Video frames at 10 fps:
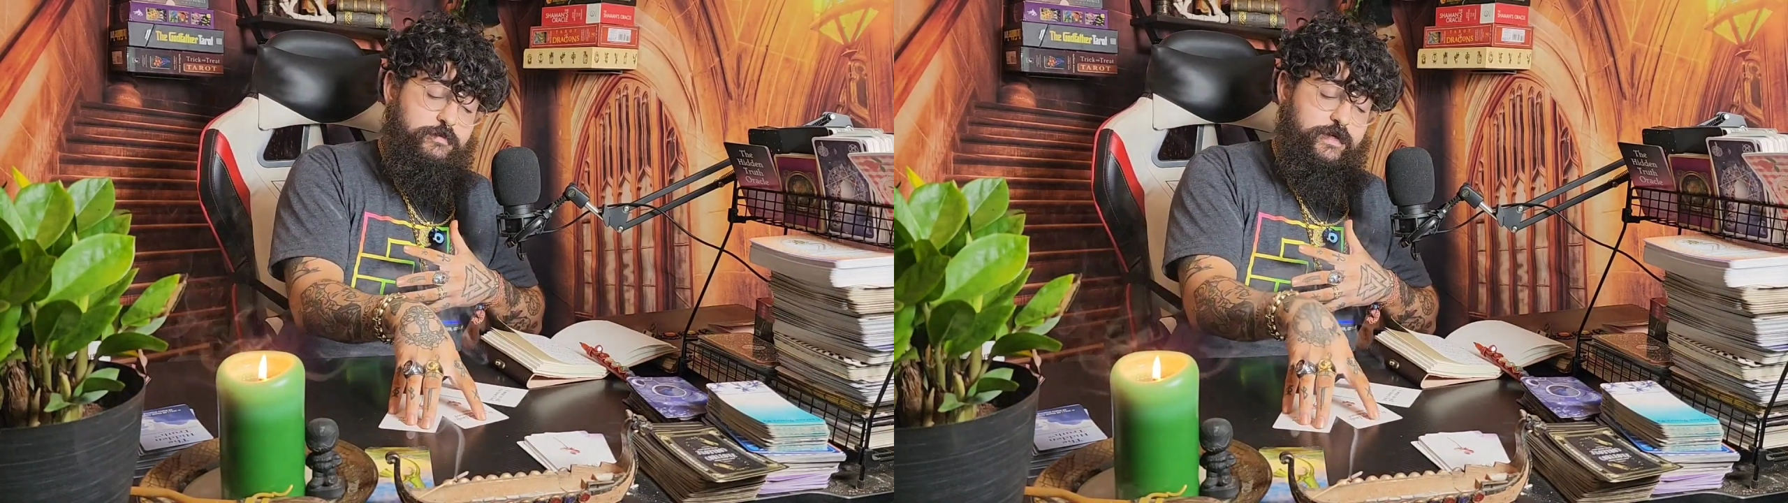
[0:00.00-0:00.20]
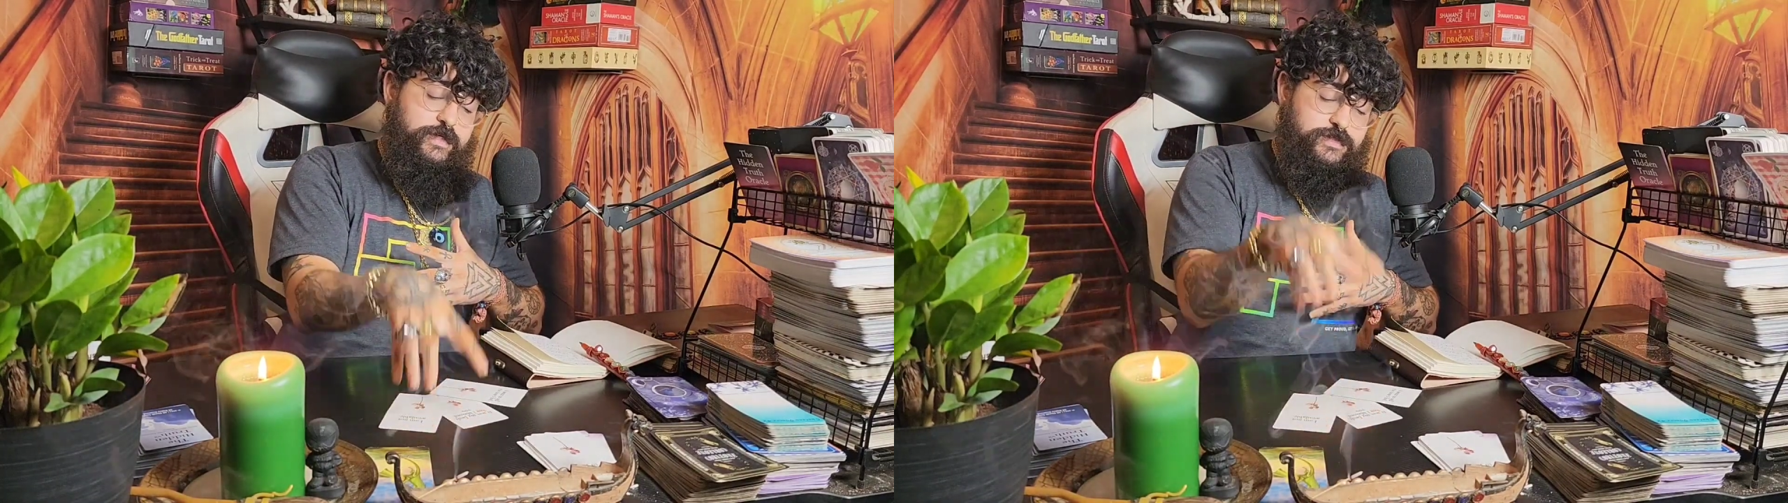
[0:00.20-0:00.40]

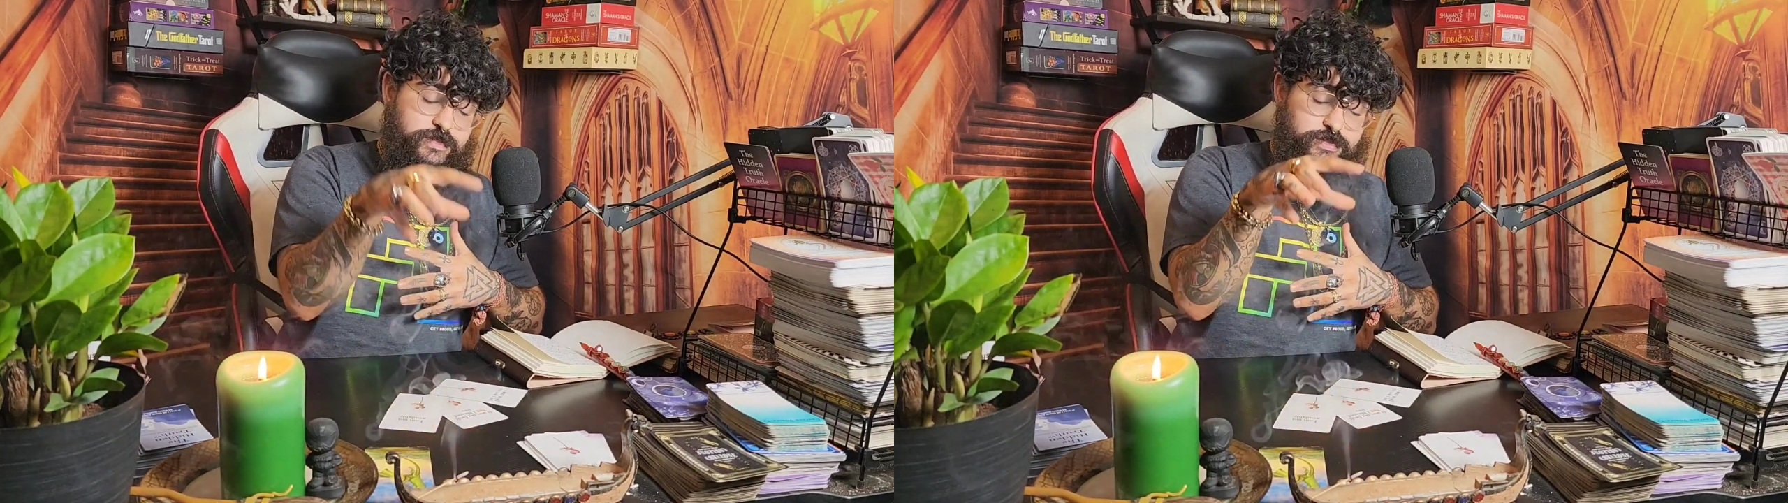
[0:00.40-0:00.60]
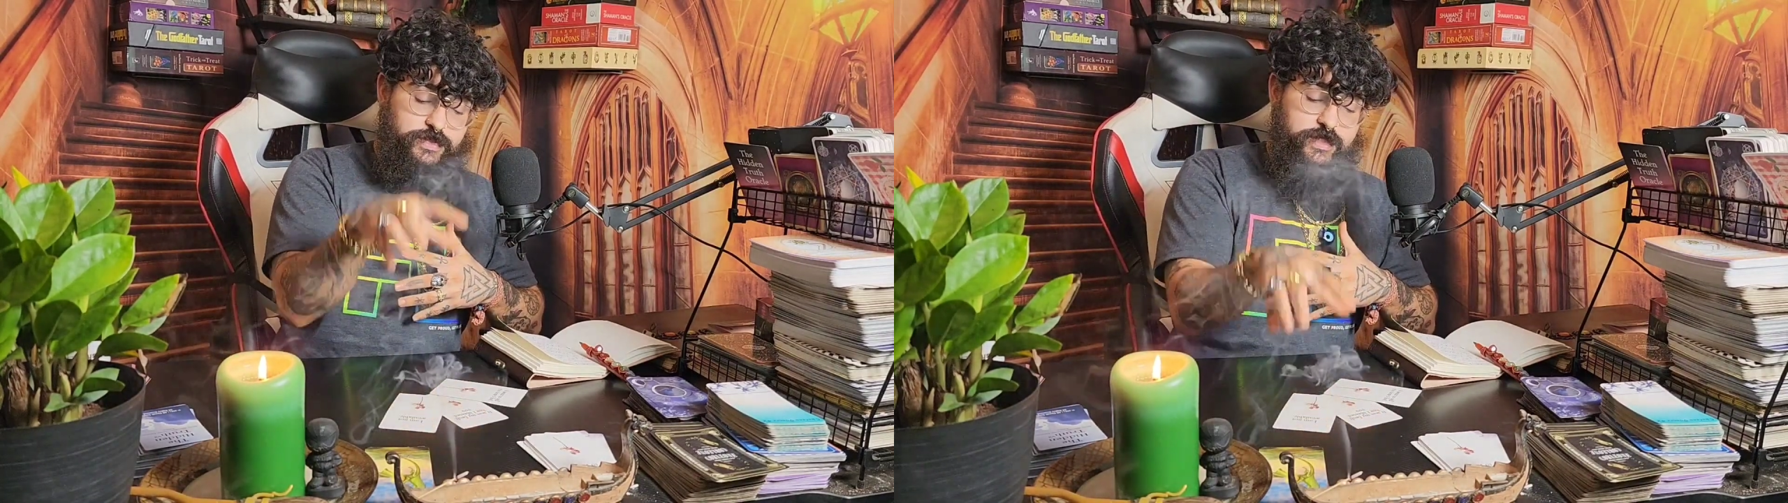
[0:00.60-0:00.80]
but
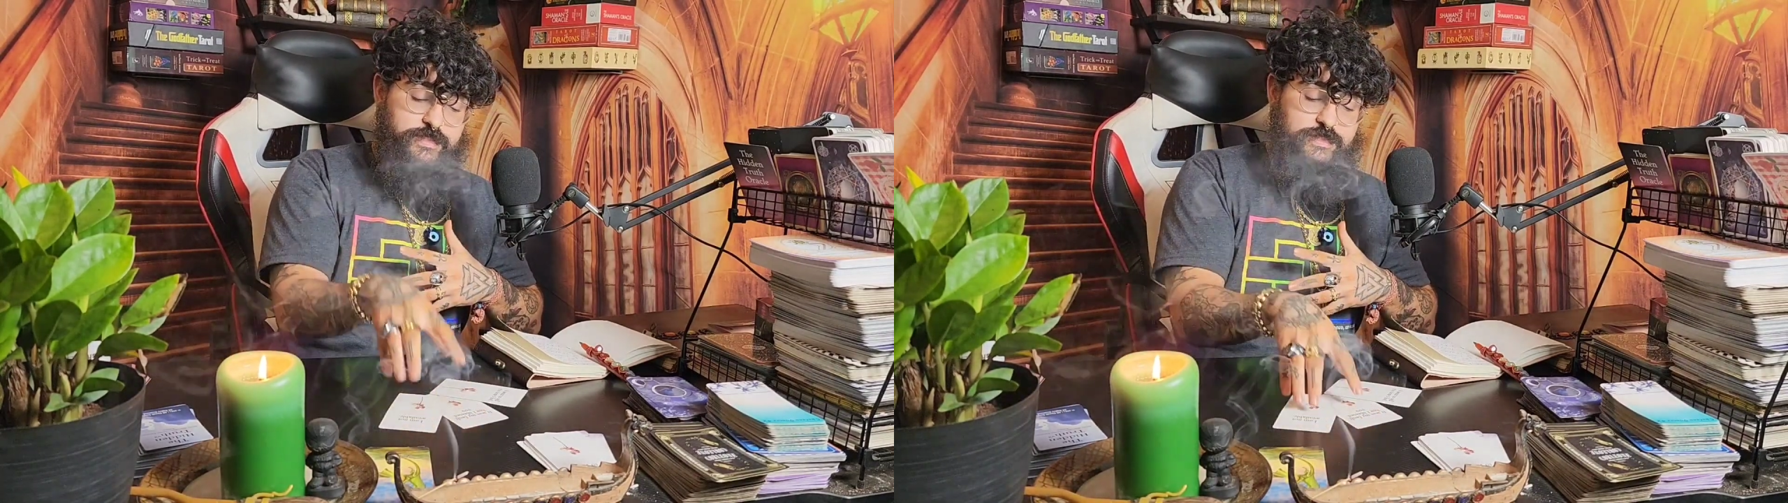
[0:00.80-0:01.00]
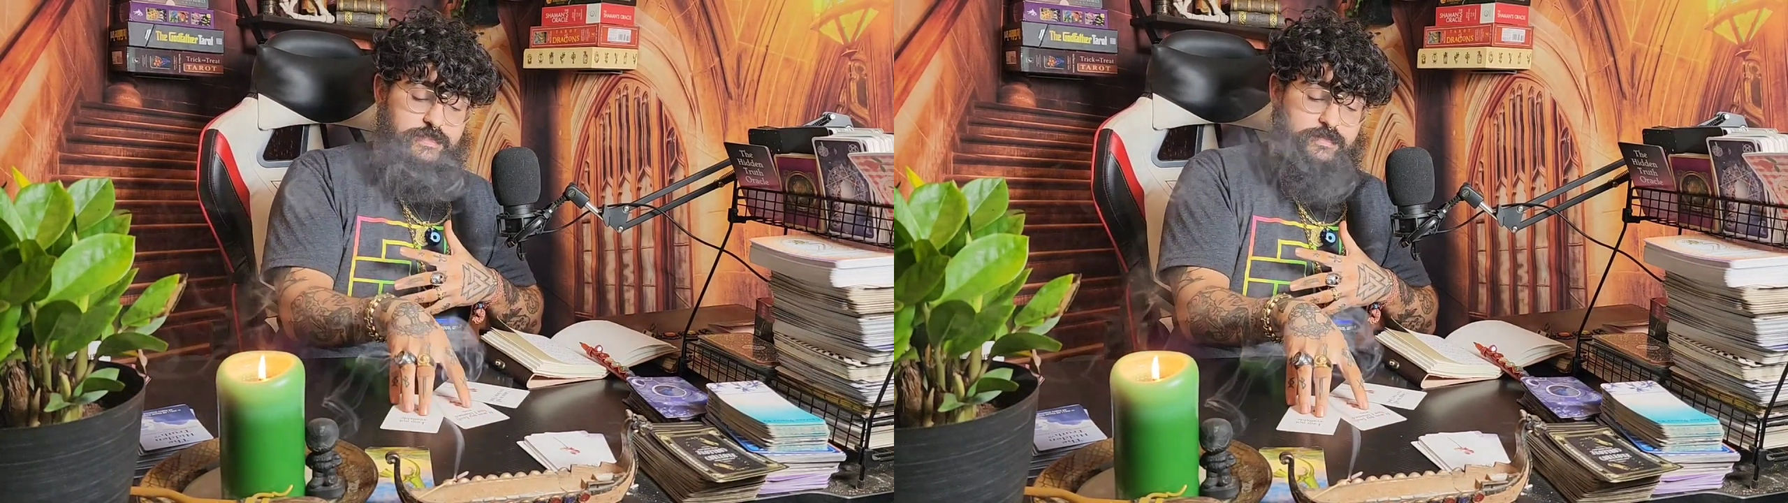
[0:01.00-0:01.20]
it's
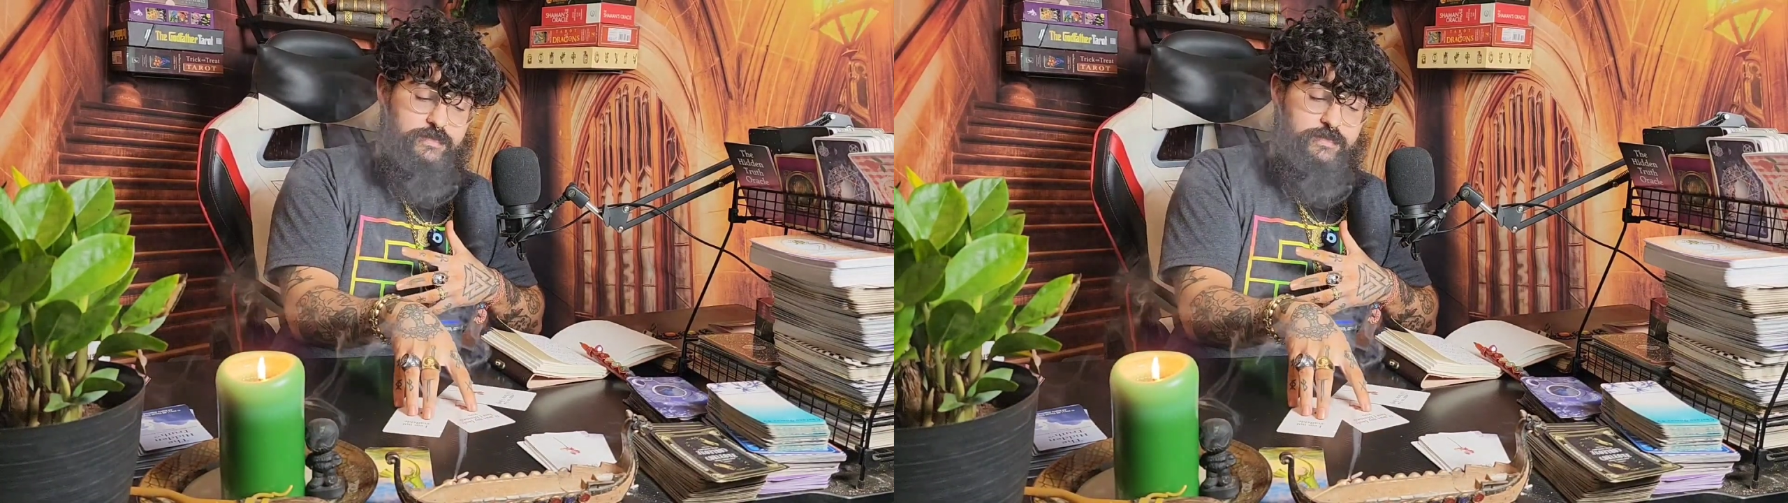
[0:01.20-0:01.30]
just,